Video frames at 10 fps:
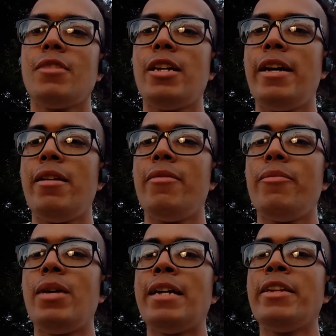And
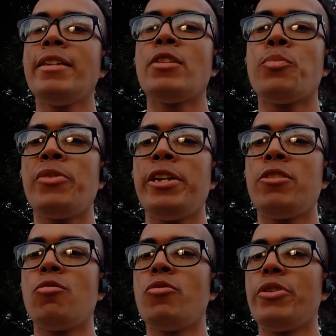I think that's pretty
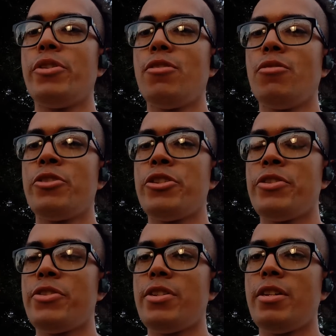cool, you know,
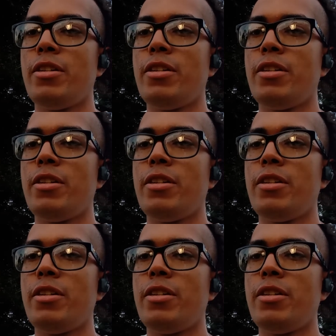just